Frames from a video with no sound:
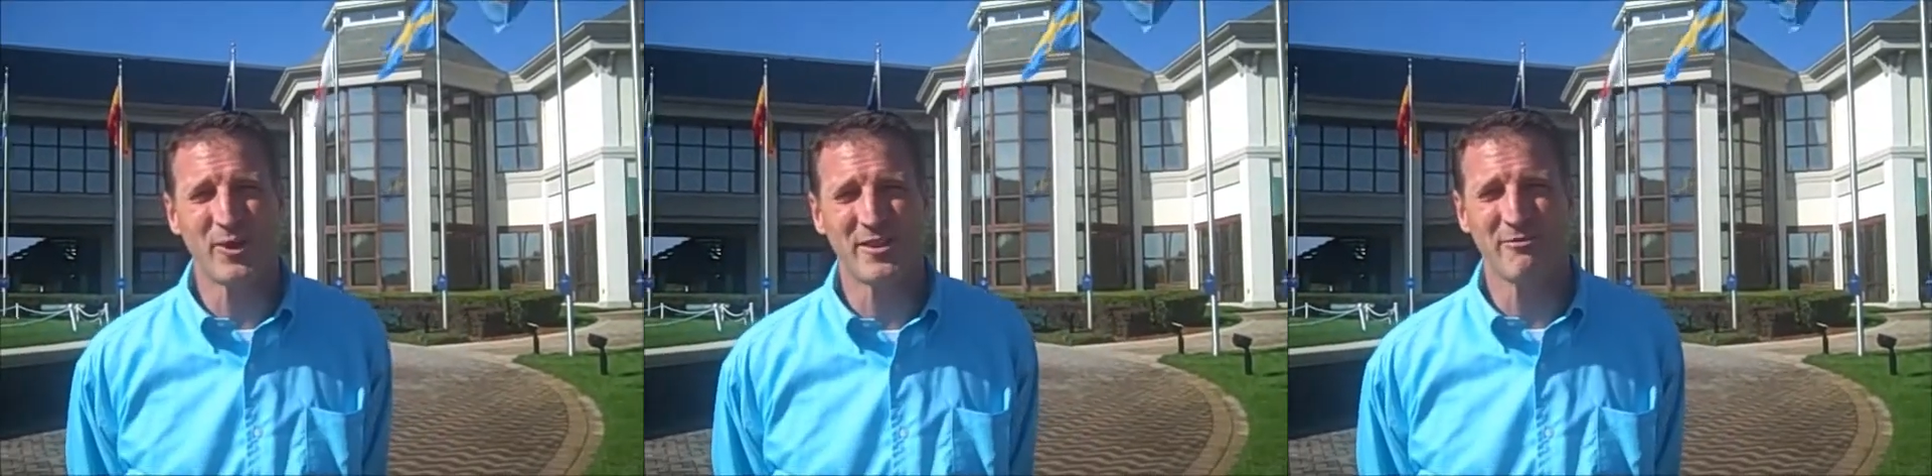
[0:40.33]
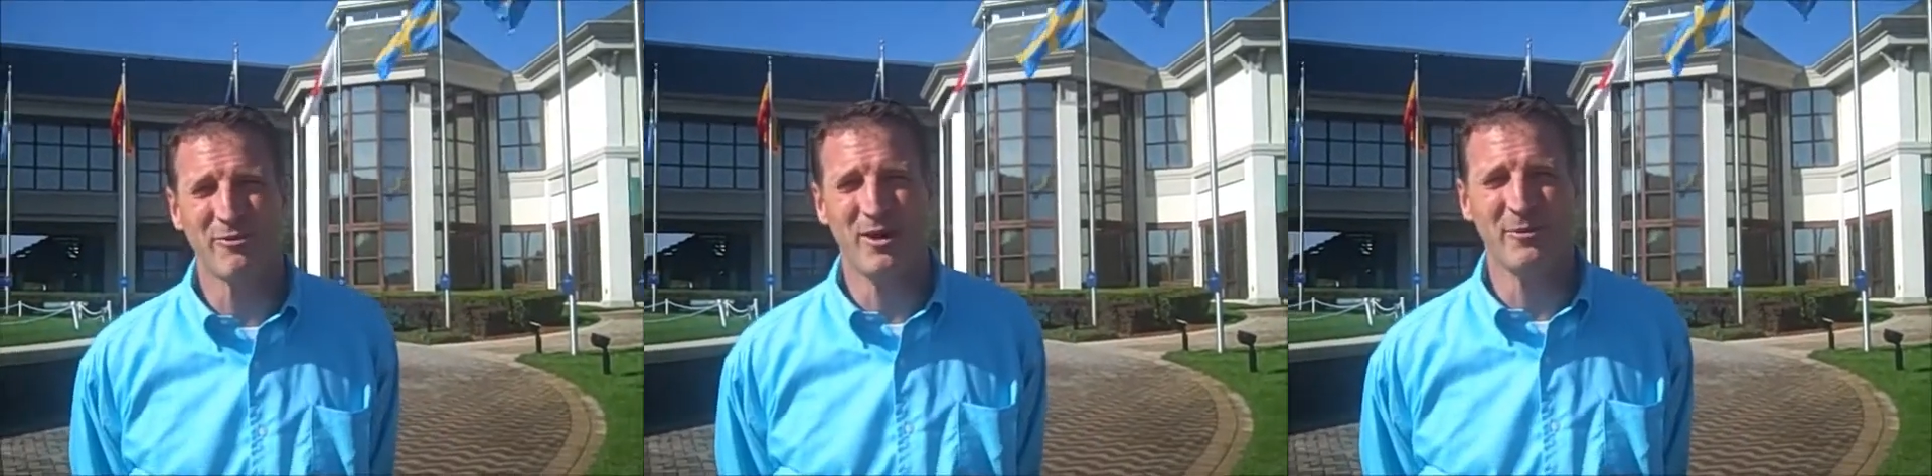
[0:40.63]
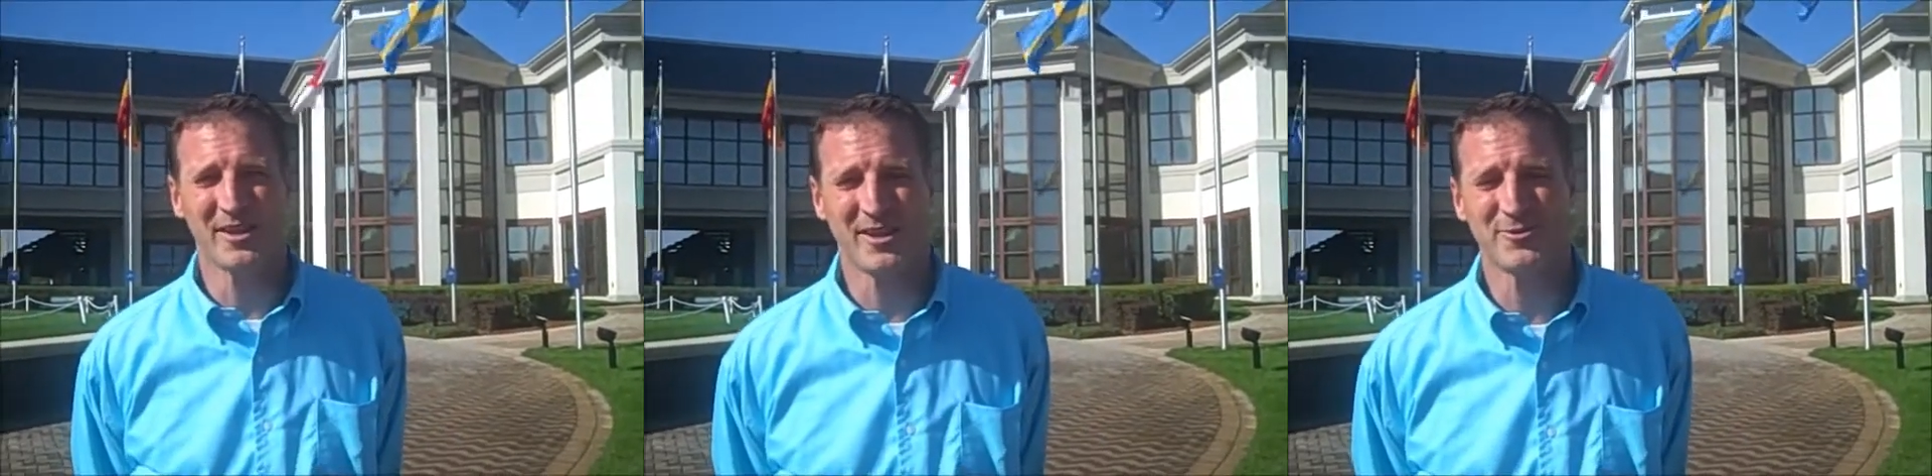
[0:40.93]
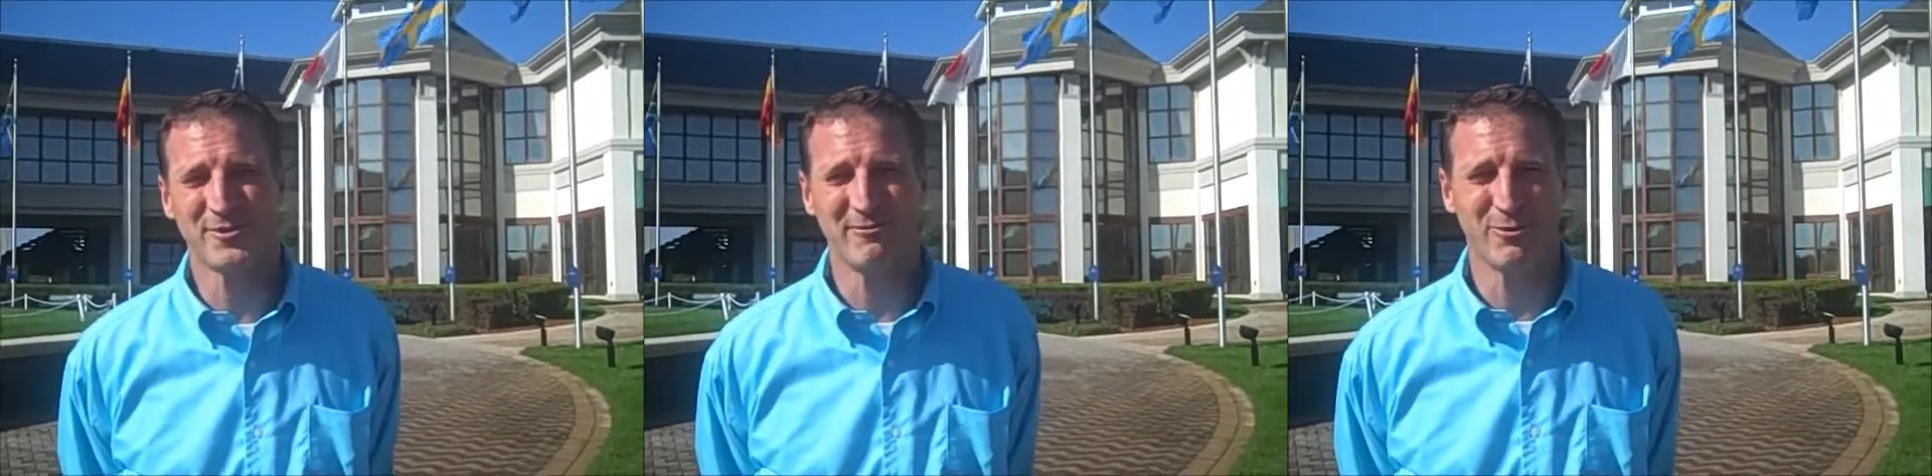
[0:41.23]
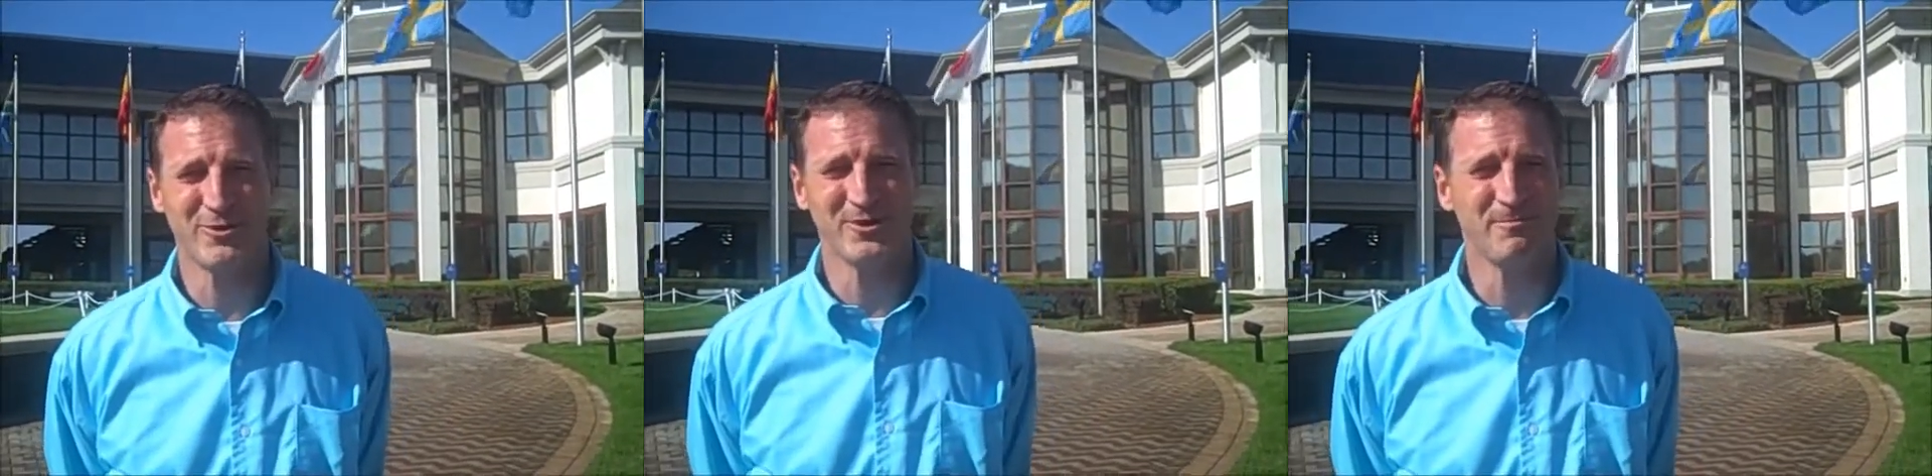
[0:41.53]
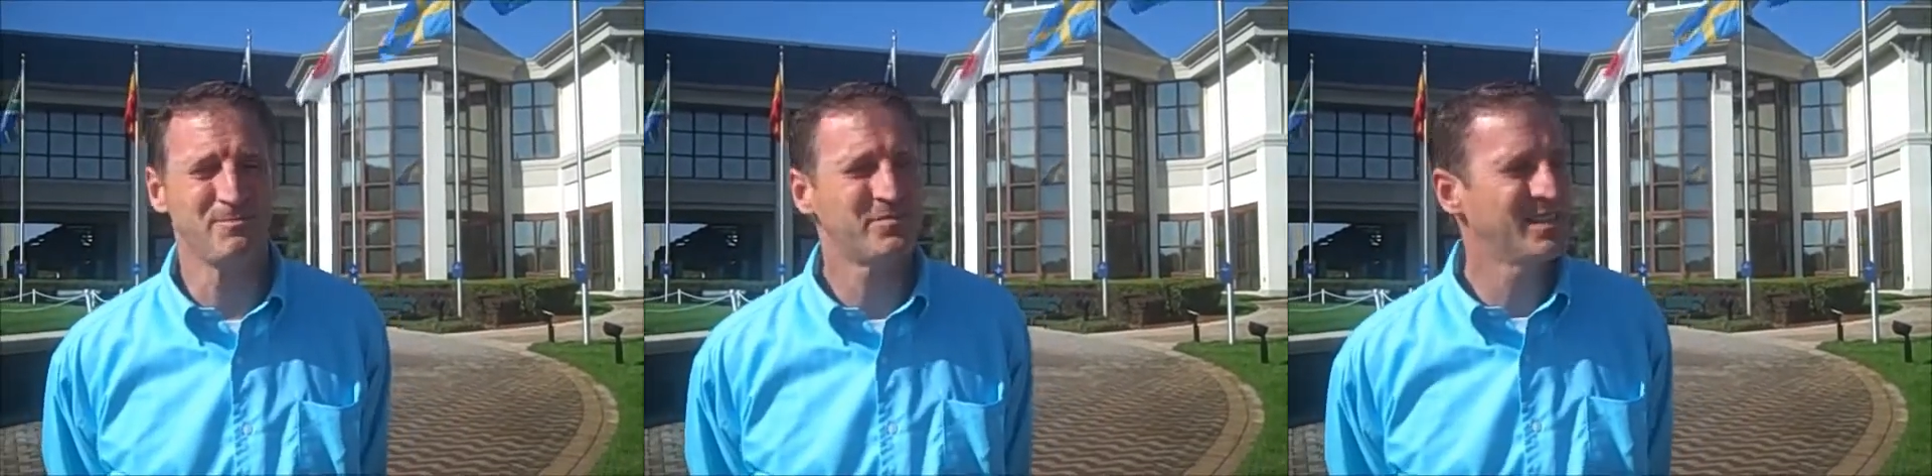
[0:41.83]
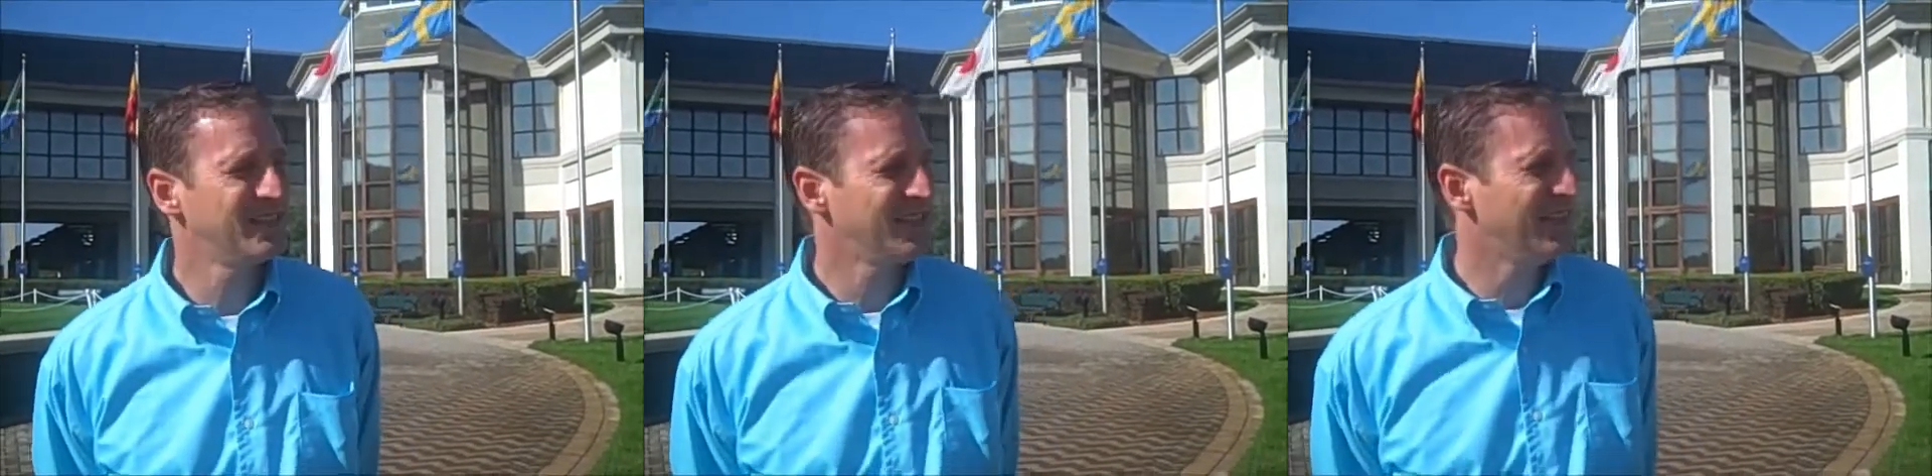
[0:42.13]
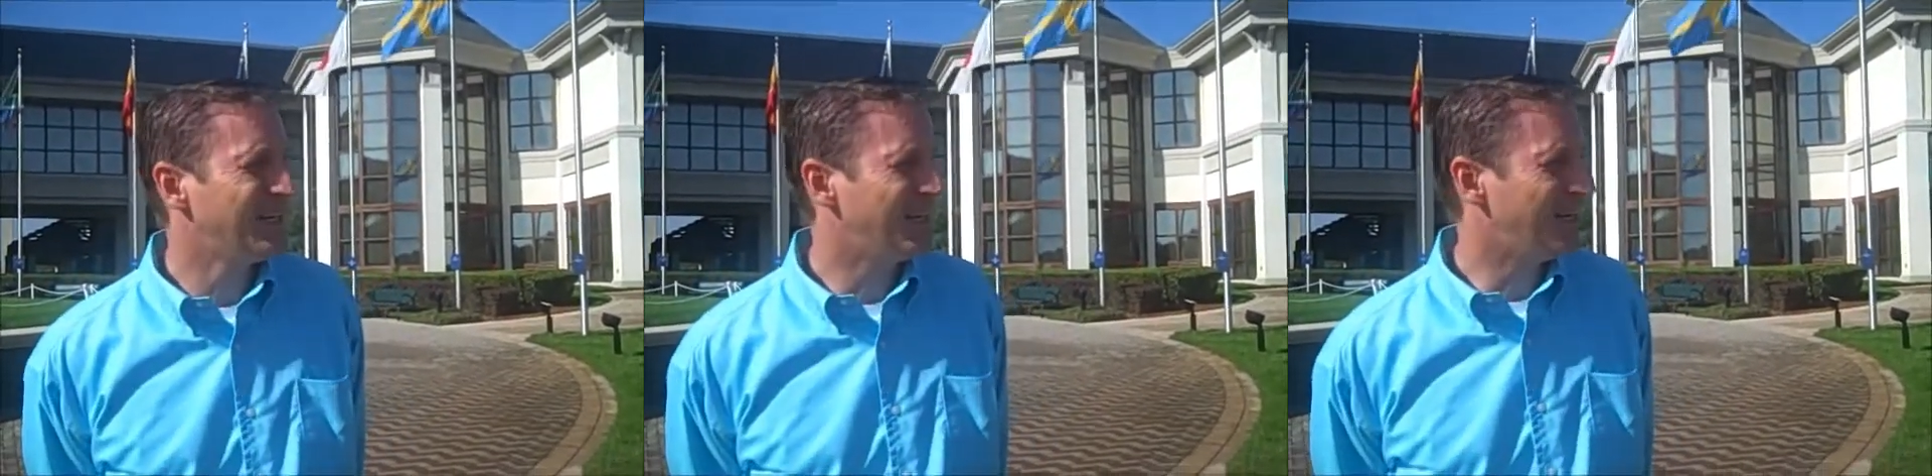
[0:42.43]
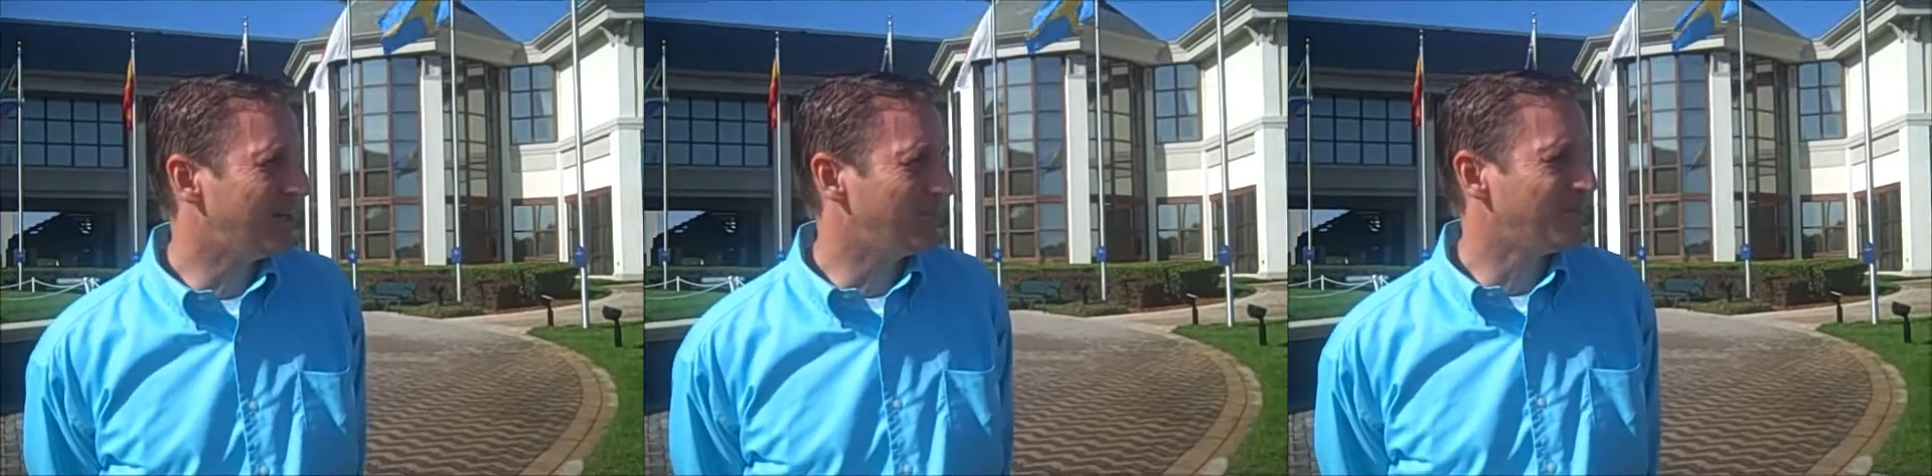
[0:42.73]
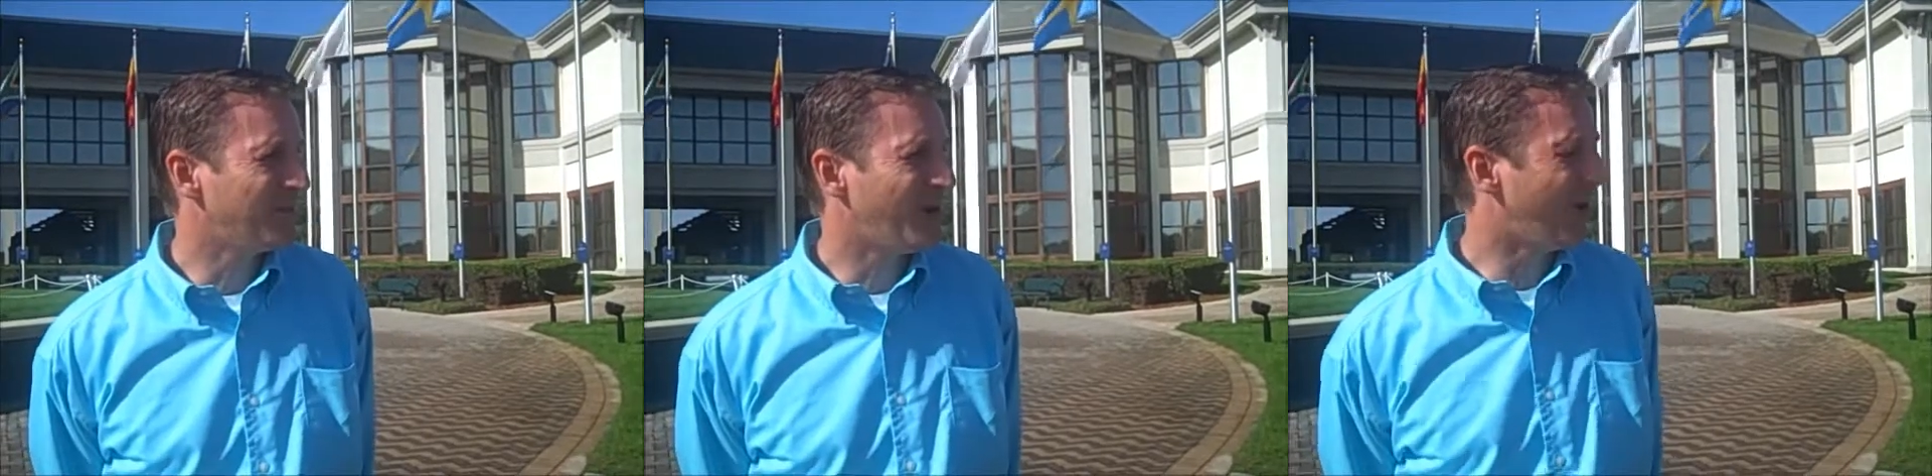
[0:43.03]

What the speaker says: where they're from and the country of origin. The